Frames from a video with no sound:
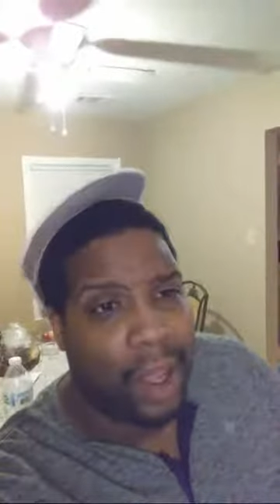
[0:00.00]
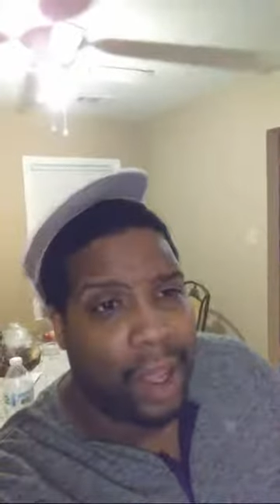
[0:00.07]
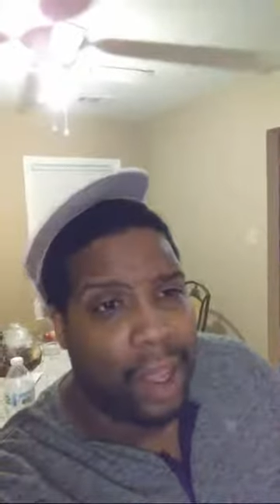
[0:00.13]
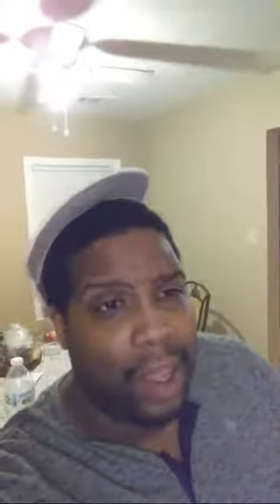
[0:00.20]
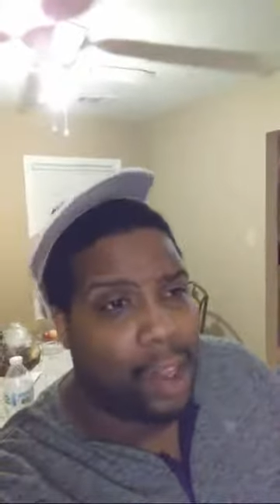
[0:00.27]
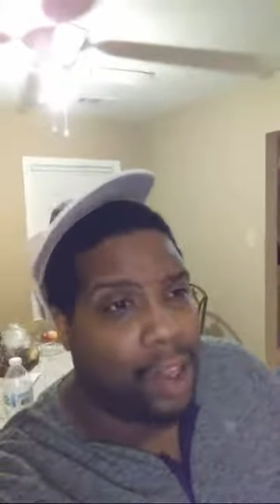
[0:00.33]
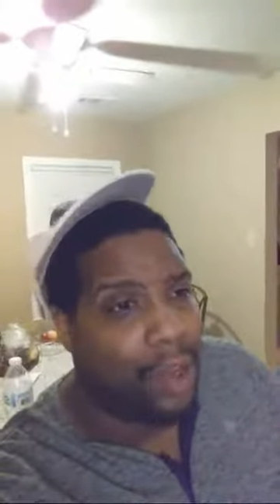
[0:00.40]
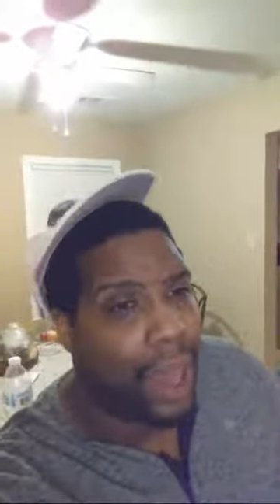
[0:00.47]

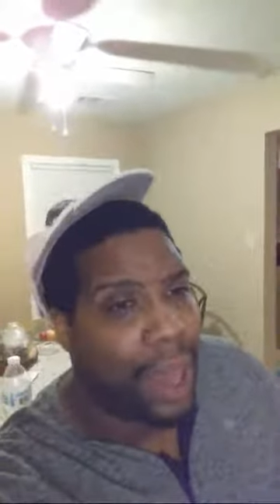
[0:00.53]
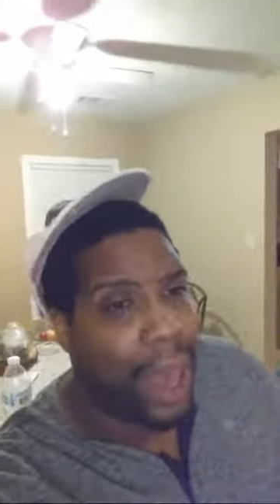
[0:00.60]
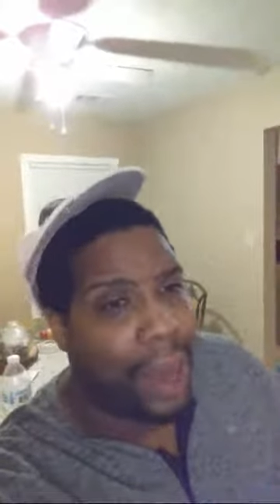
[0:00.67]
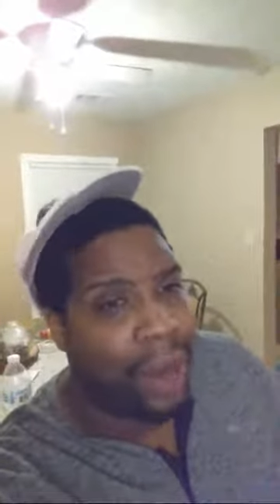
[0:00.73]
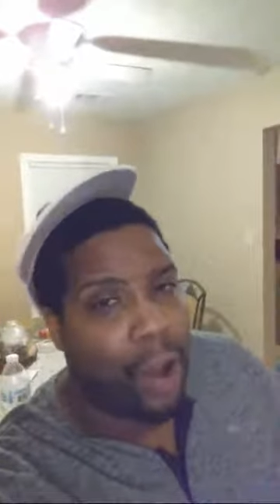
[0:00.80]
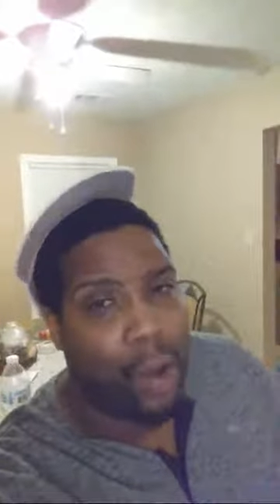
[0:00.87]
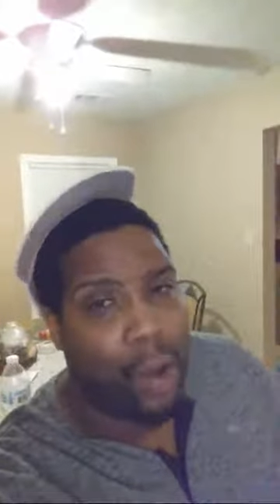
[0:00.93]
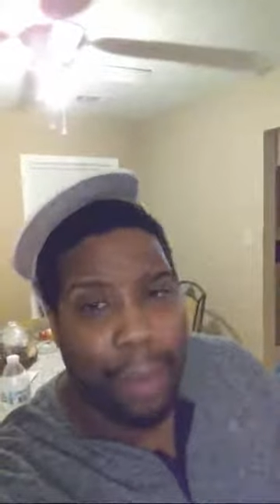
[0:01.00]
You
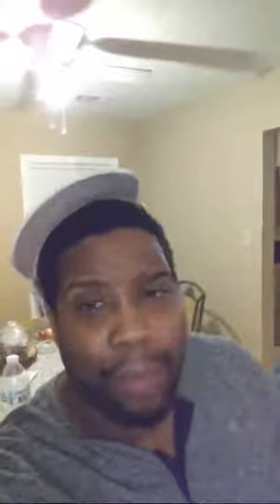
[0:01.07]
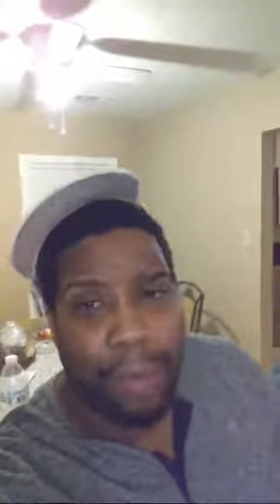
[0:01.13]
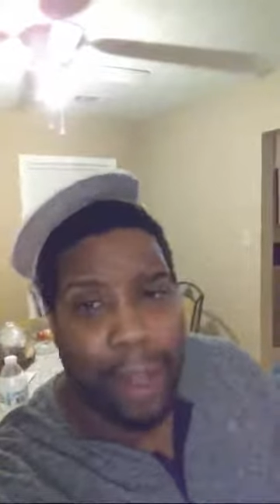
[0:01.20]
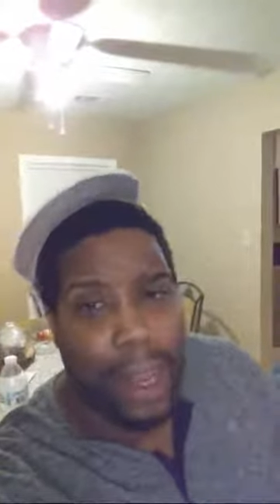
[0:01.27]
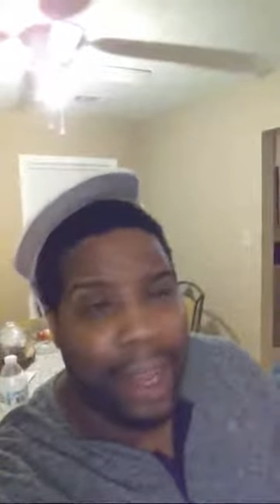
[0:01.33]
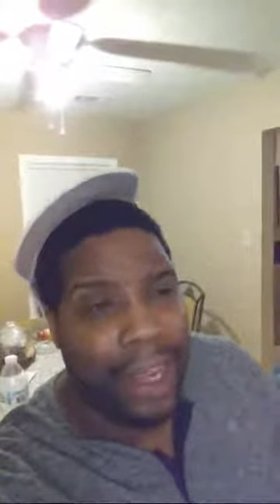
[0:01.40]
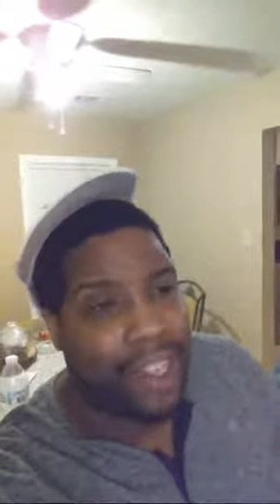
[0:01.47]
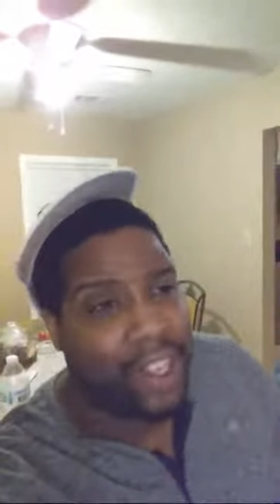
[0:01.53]
got to quit
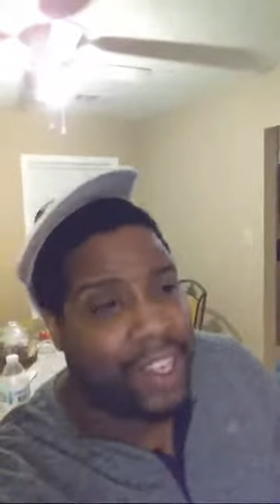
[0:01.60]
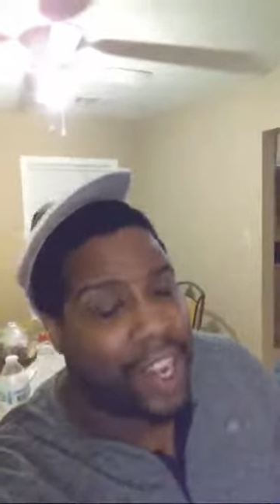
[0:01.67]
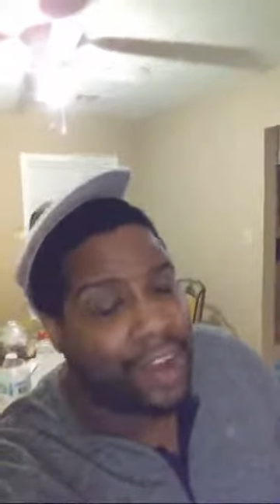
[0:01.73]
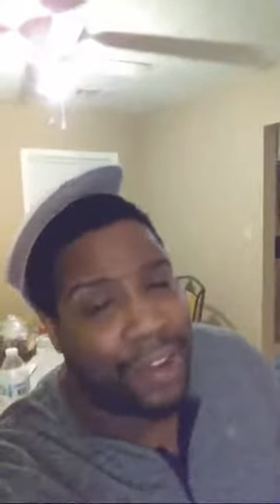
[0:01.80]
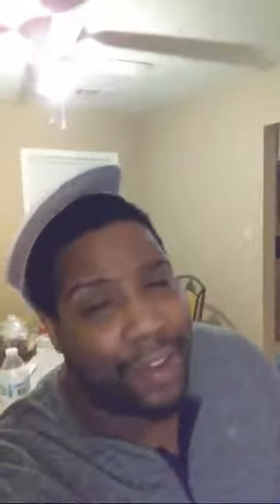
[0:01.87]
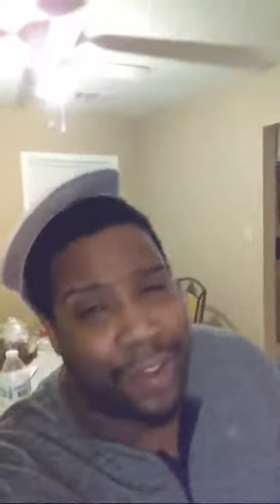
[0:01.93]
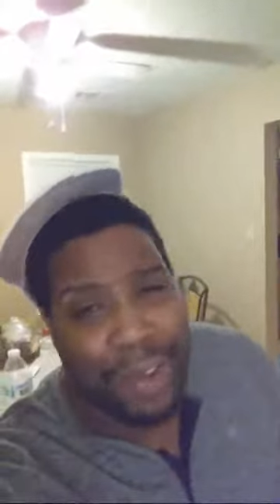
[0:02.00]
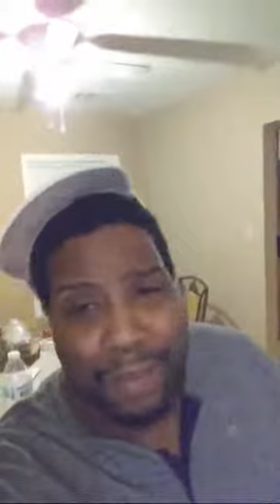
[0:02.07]
playing
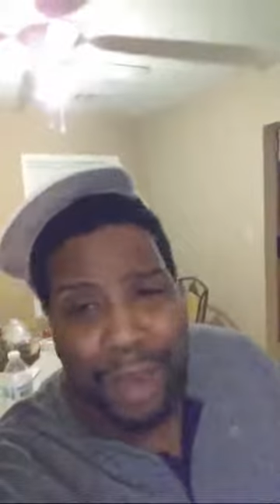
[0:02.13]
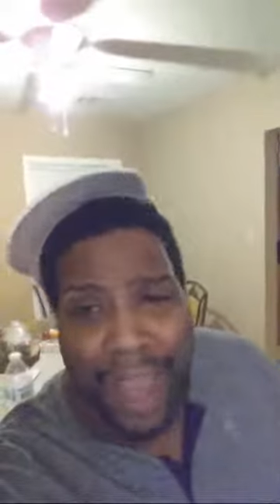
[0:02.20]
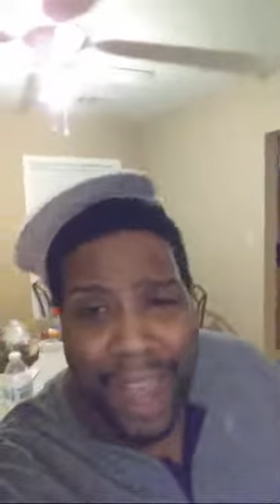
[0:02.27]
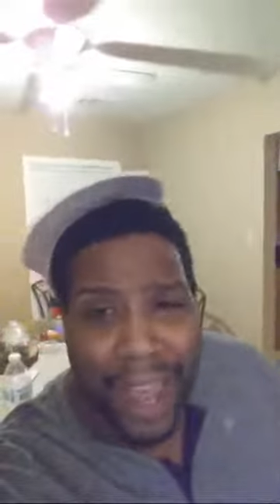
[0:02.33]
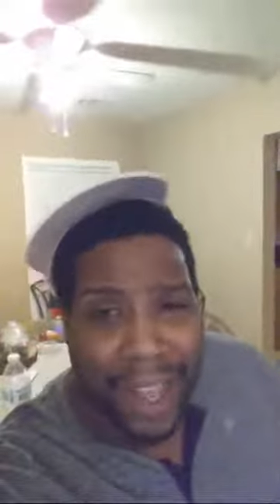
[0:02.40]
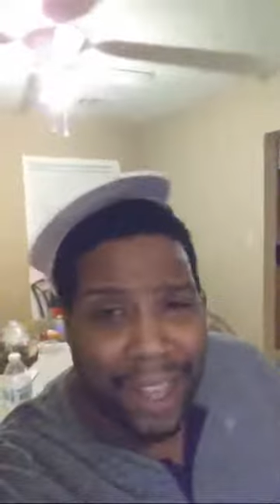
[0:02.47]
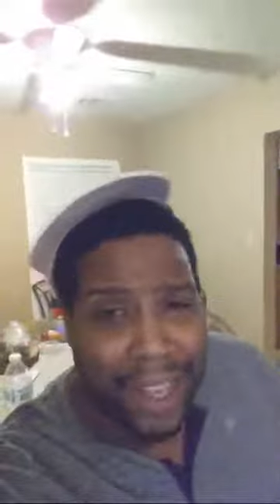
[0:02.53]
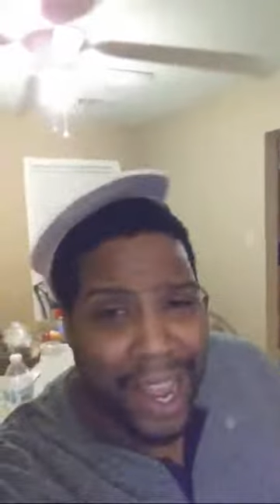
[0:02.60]
Shelvin
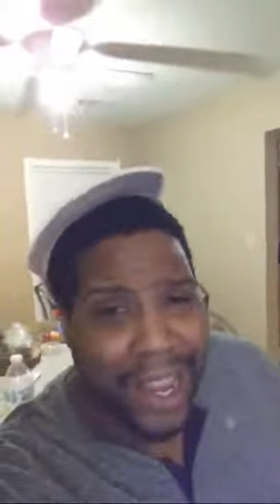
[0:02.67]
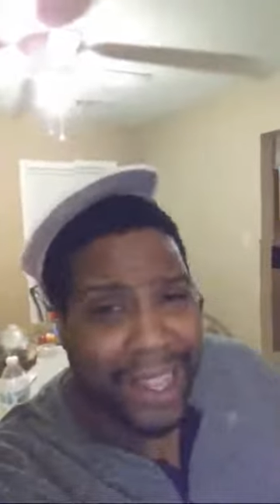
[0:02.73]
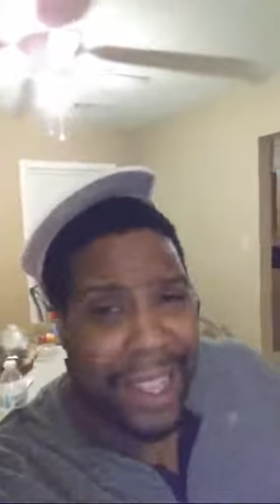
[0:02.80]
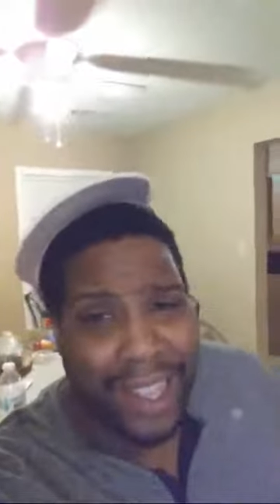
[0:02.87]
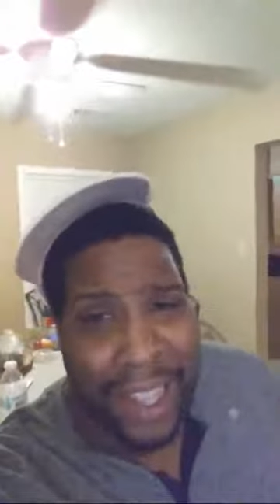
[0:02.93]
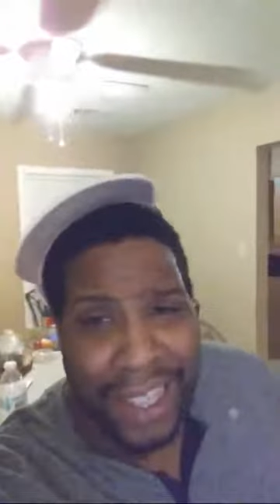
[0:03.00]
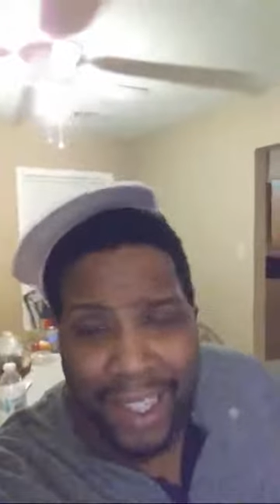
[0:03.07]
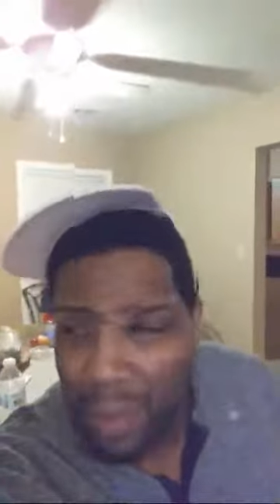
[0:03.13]
Mack like
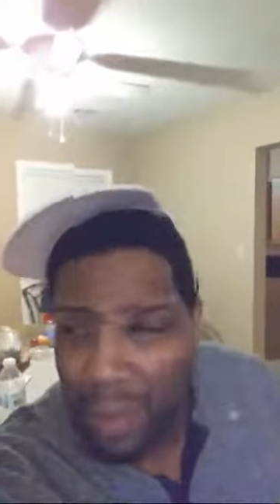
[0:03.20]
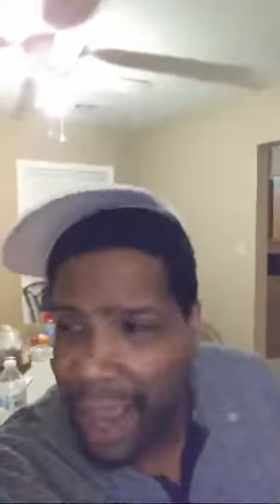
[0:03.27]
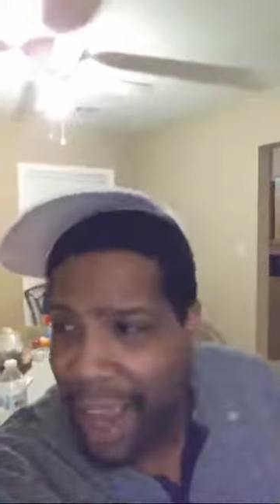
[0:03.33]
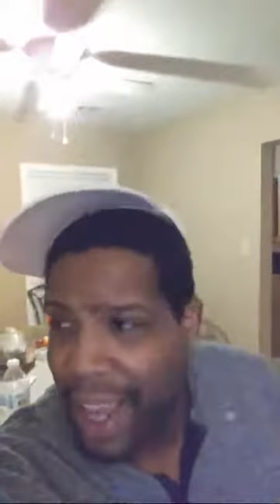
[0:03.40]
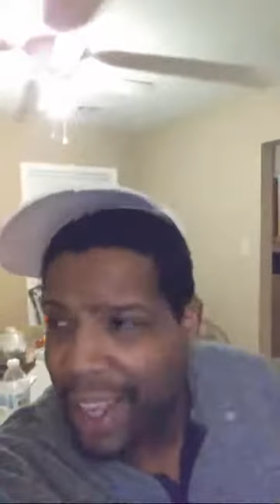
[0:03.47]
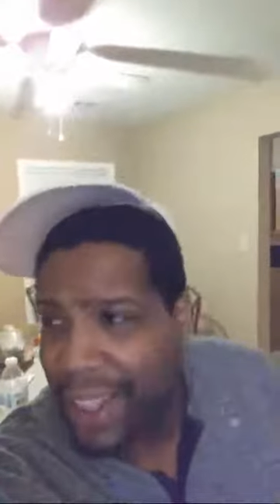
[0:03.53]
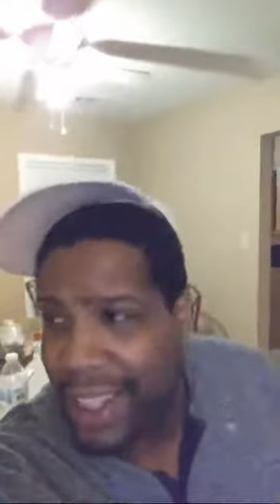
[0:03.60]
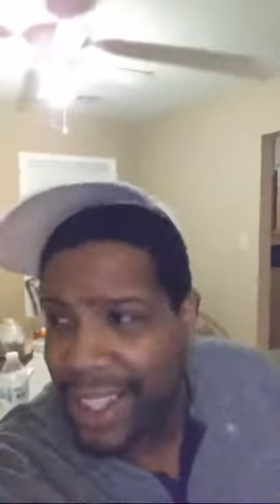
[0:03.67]
this, man.
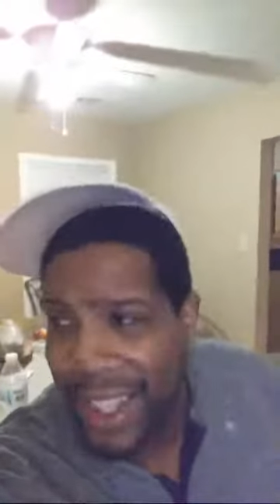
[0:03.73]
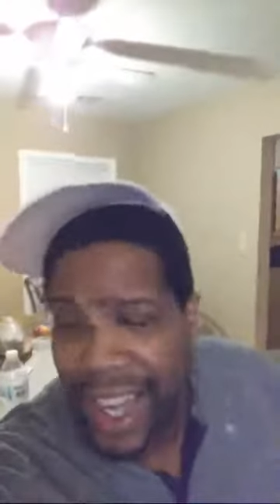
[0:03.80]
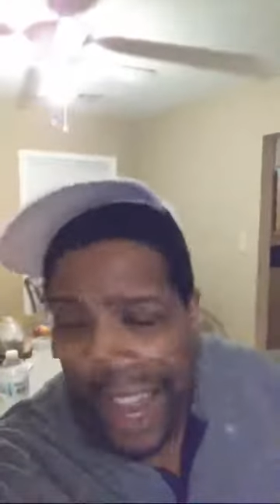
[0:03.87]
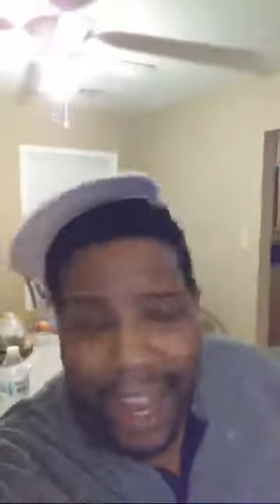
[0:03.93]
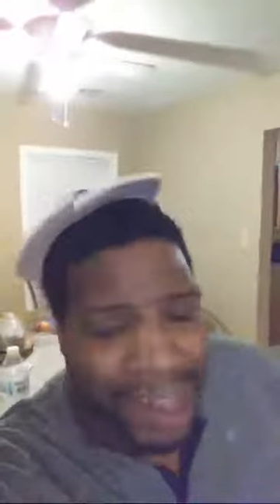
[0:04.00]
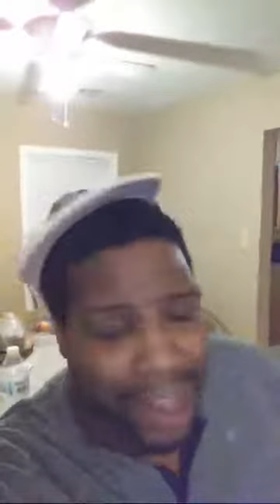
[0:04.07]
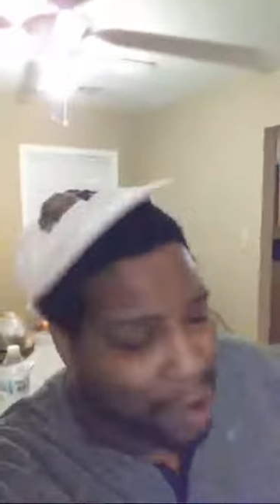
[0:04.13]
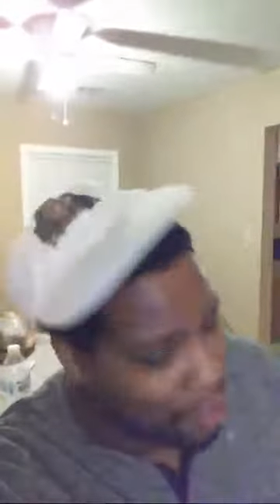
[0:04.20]
It's just
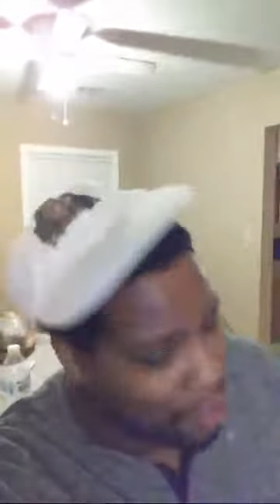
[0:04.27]
like, oh,